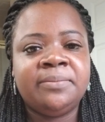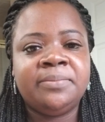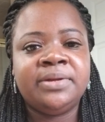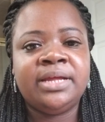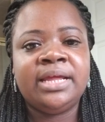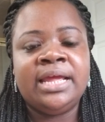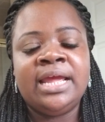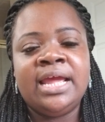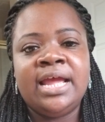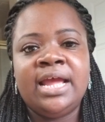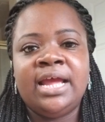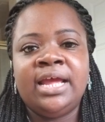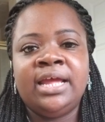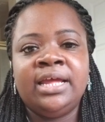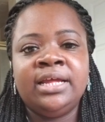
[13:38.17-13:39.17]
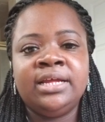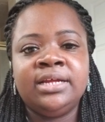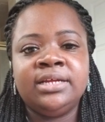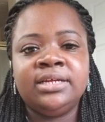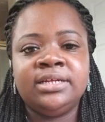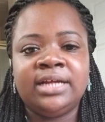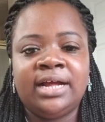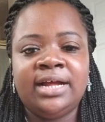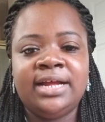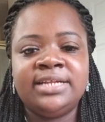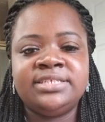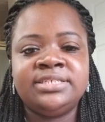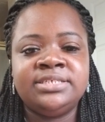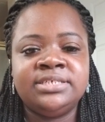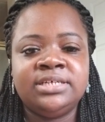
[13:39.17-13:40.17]
But God
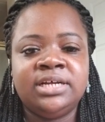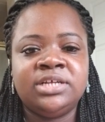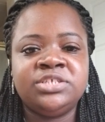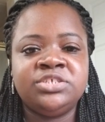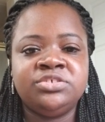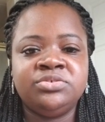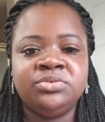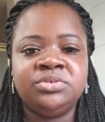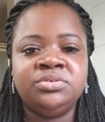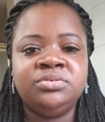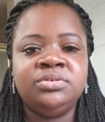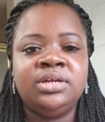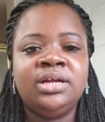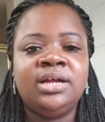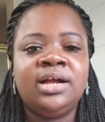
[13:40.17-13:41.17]
took us through